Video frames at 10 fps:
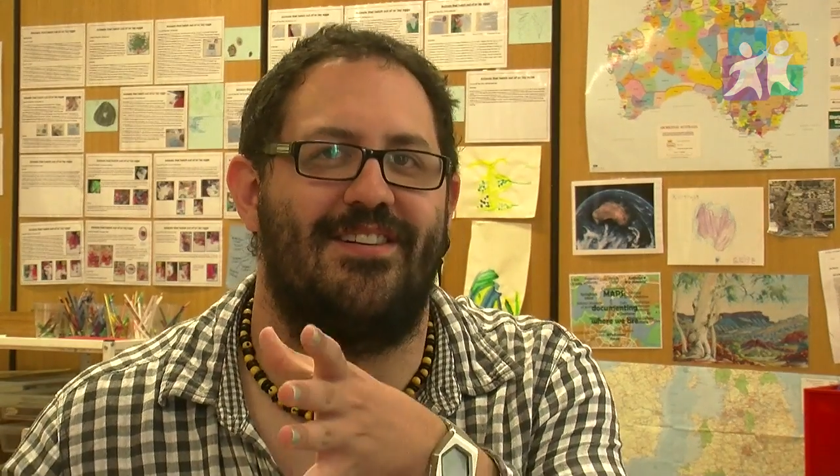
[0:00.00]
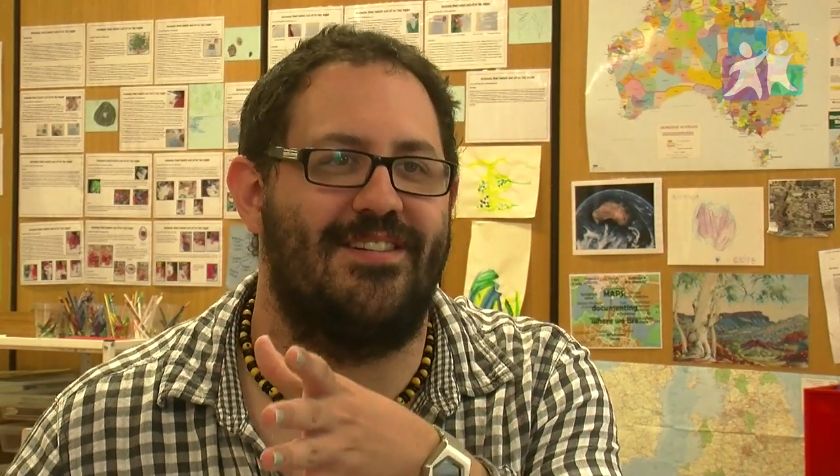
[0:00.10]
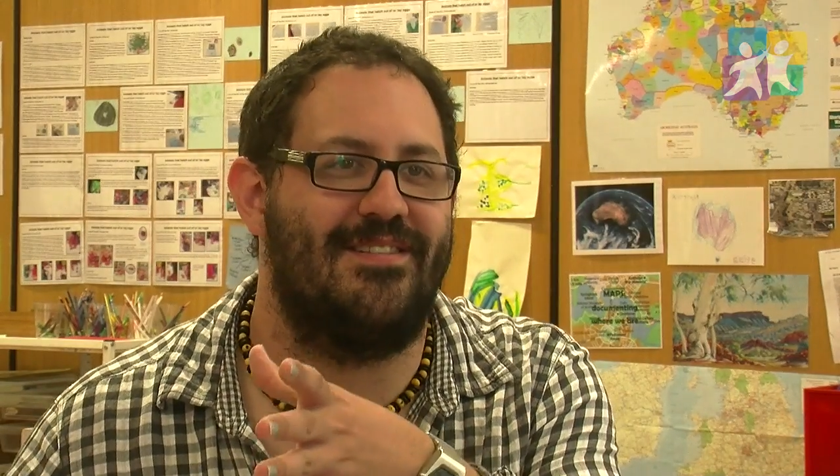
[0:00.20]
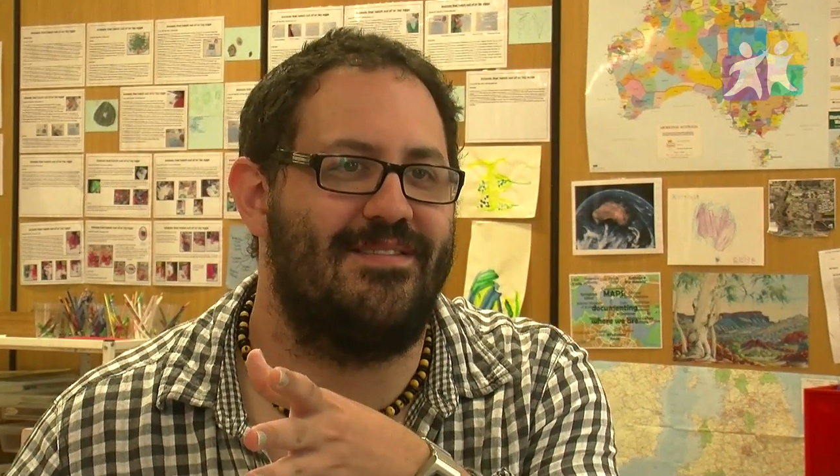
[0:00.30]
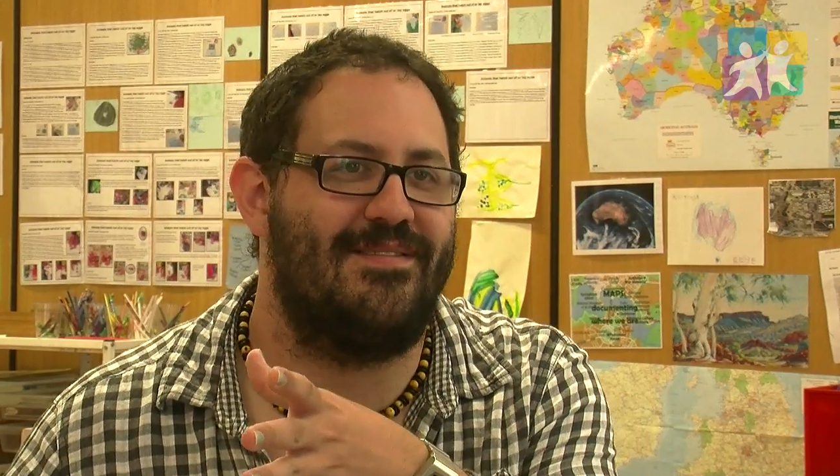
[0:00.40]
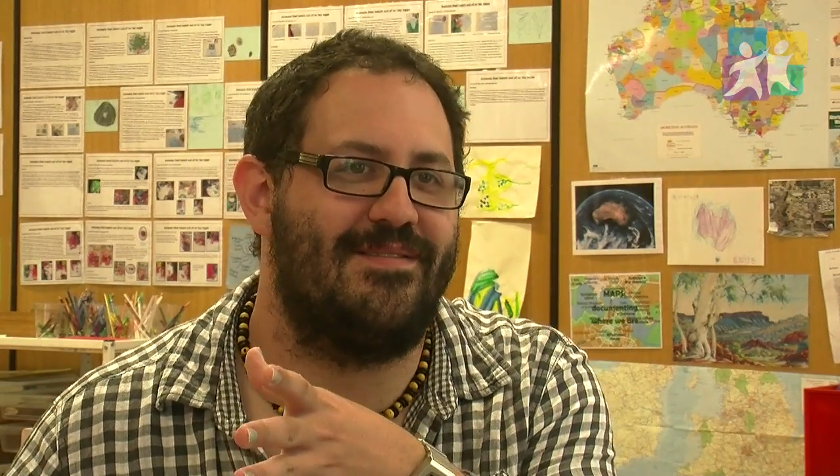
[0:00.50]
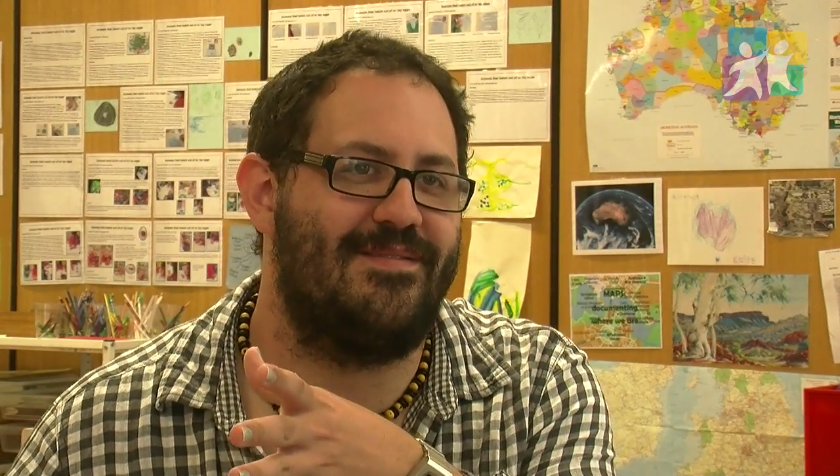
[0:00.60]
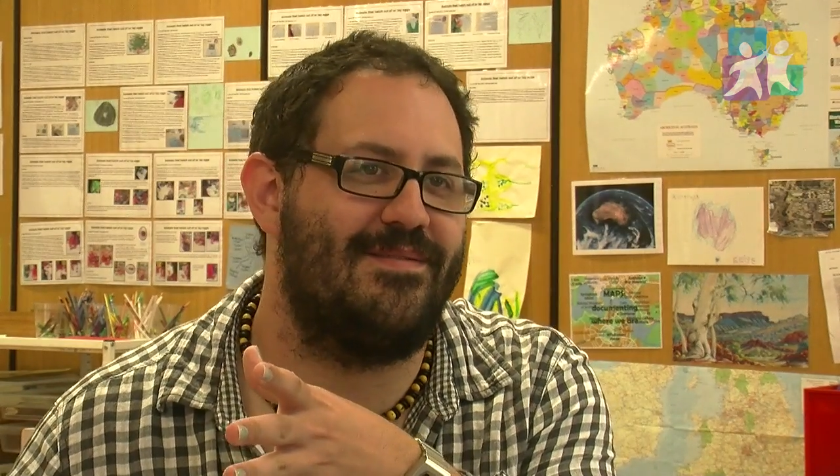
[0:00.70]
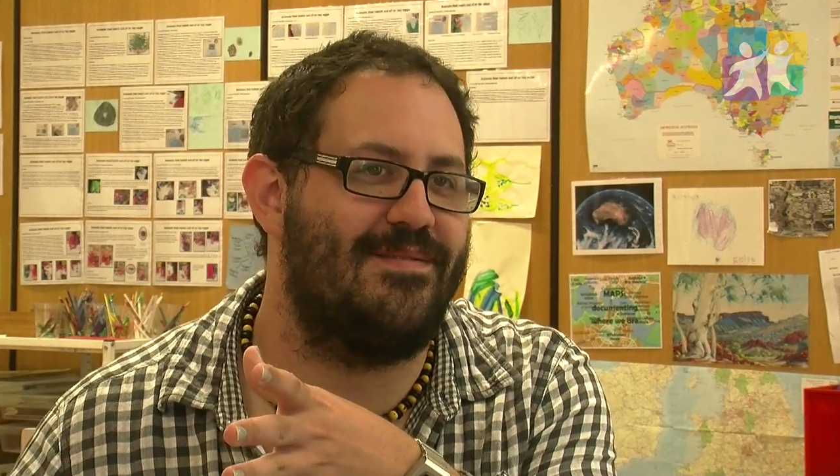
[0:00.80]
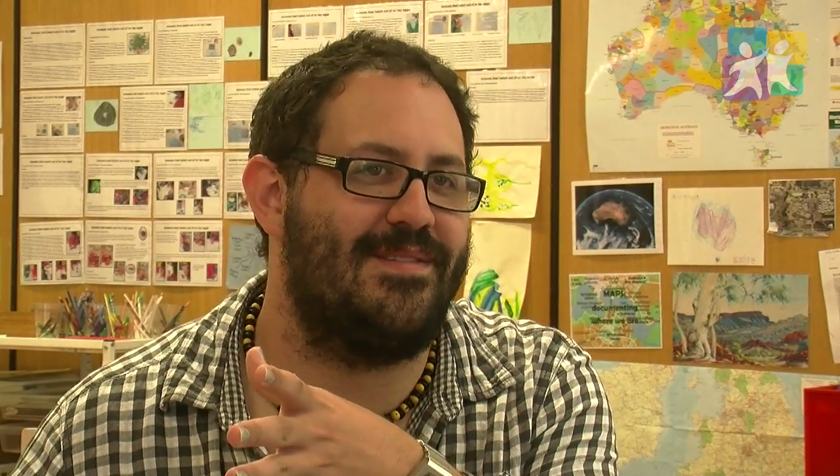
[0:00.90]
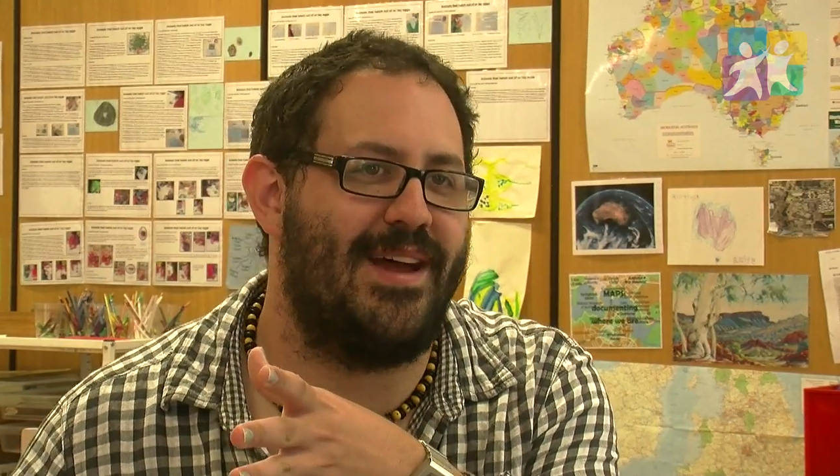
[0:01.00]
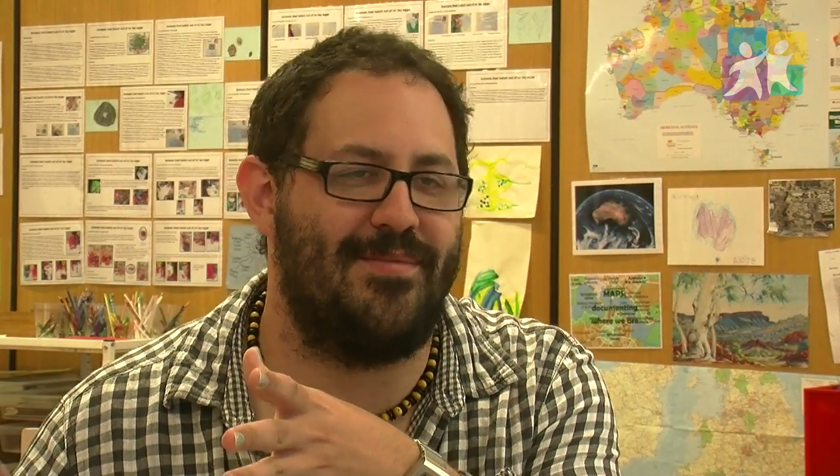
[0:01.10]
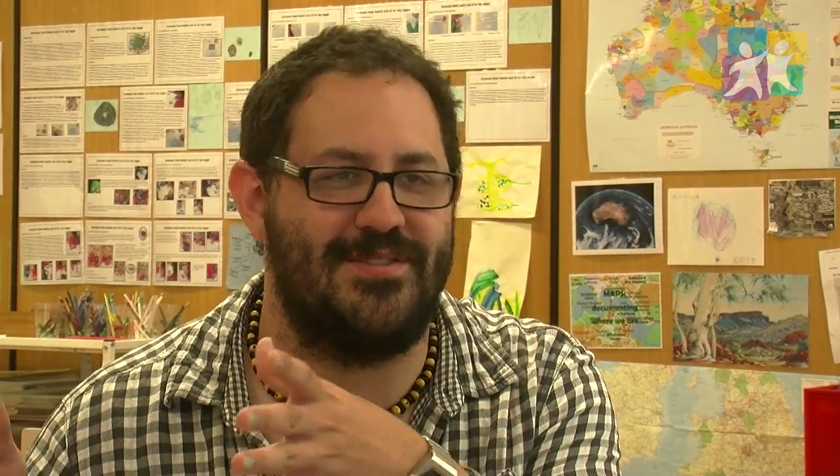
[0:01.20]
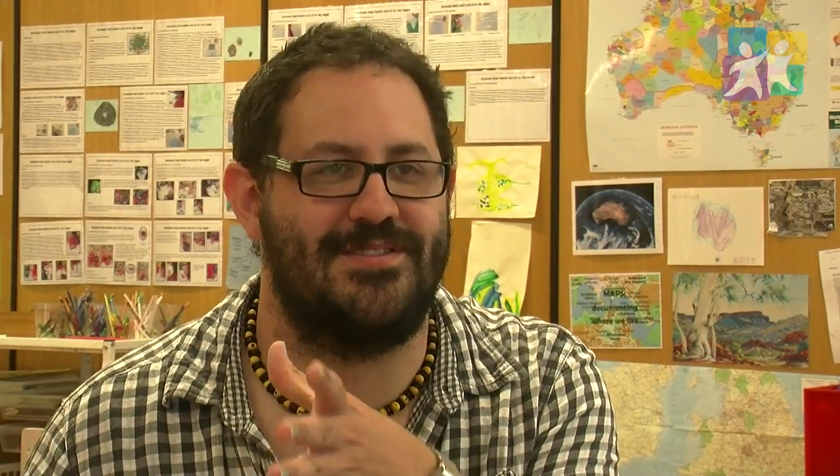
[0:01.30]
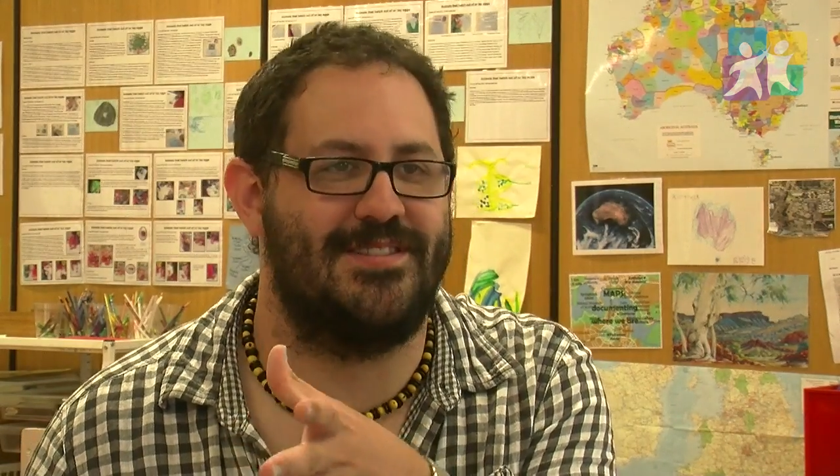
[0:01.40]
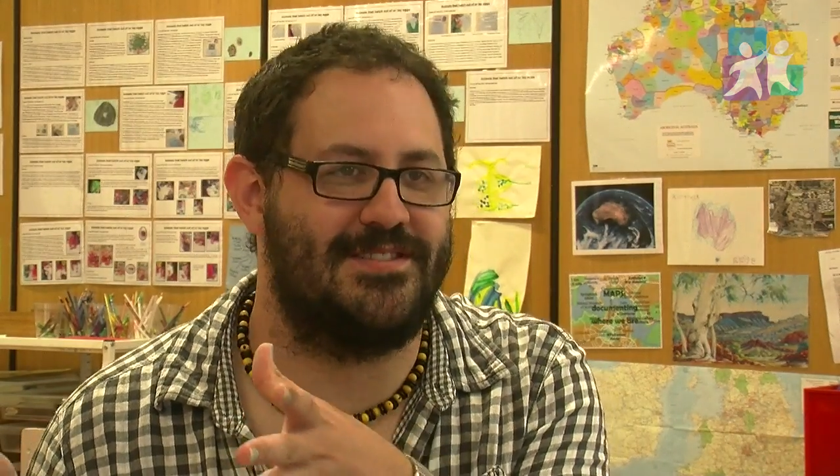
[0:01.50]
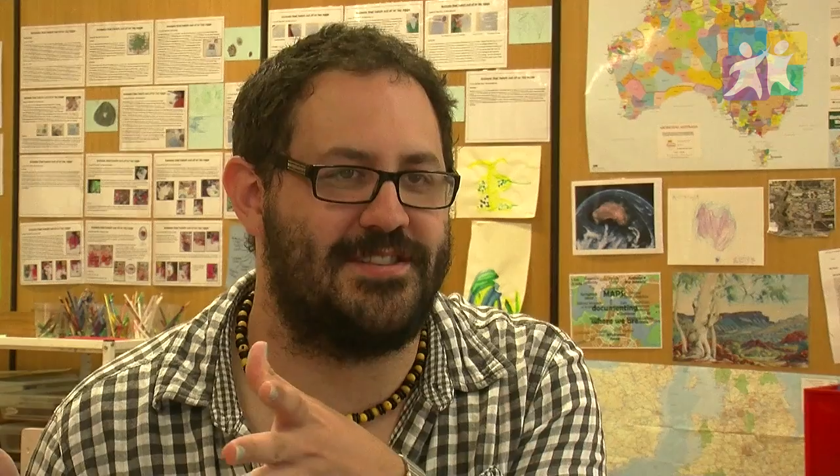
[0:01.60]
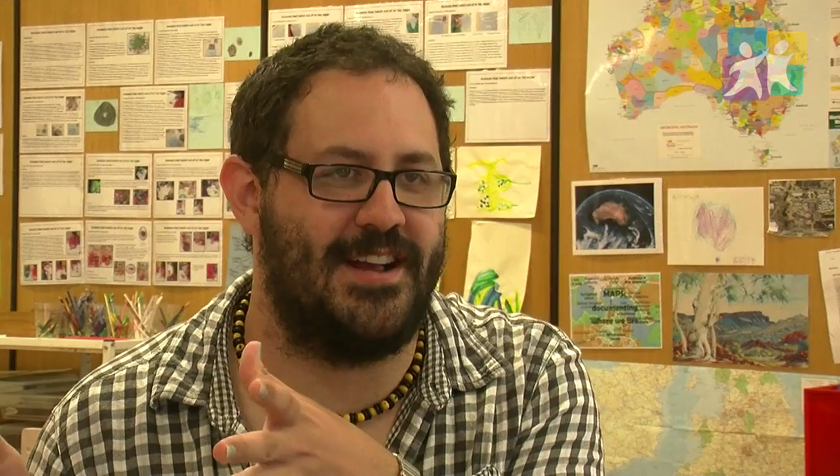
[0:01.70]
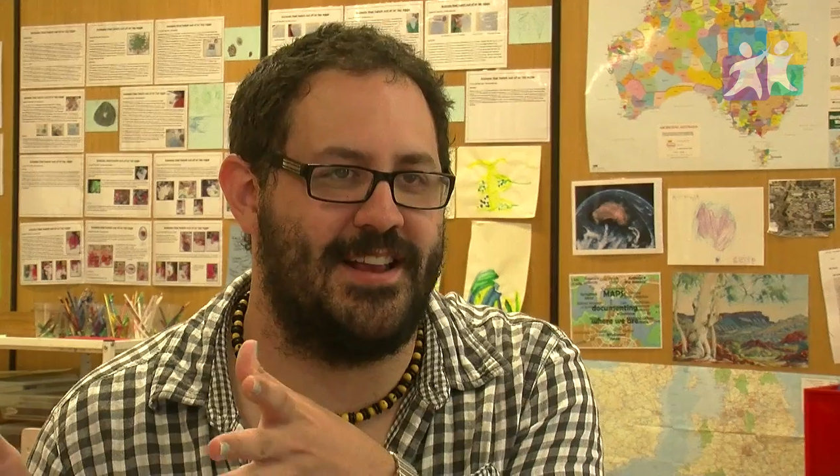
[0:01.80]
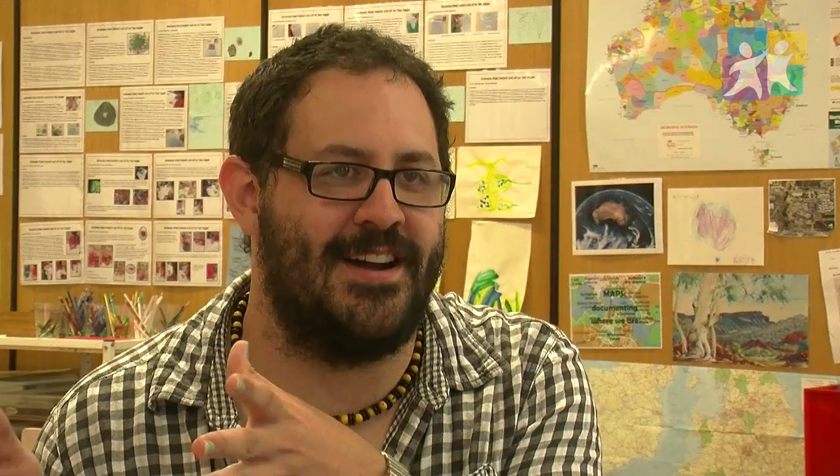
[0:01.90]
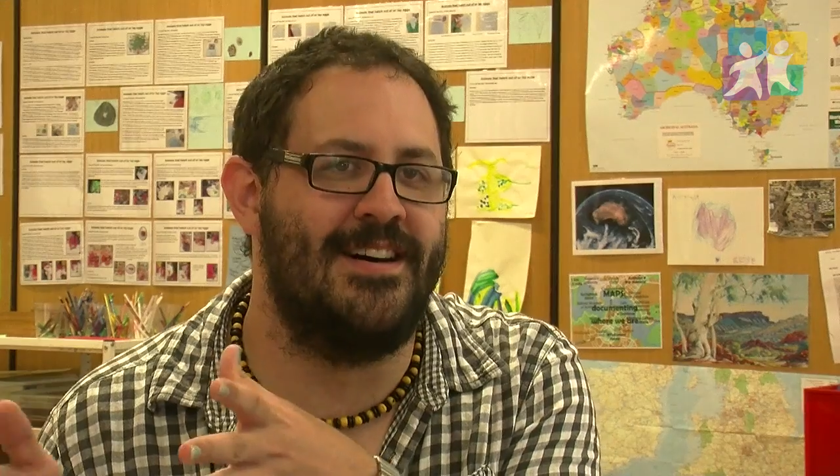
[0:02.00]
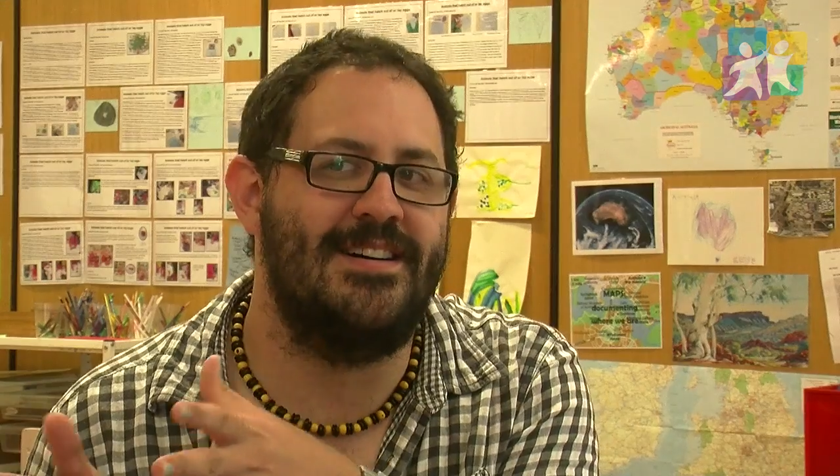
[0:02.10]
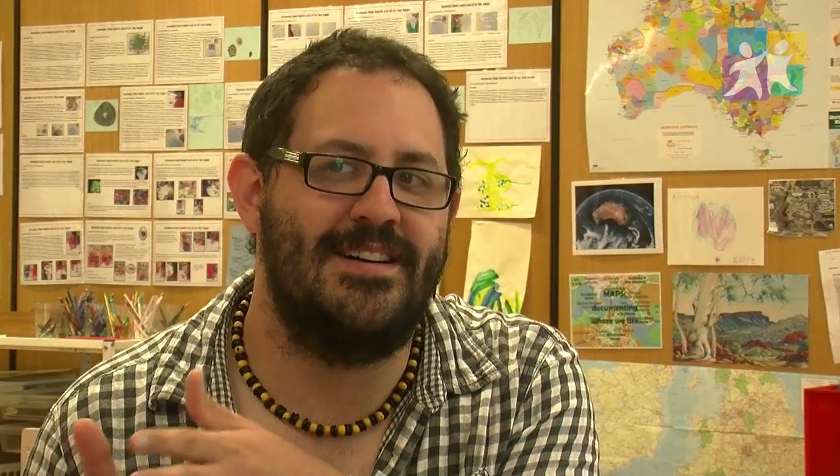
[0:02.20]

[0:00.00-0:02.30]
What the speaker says: on Aboriginal Australia,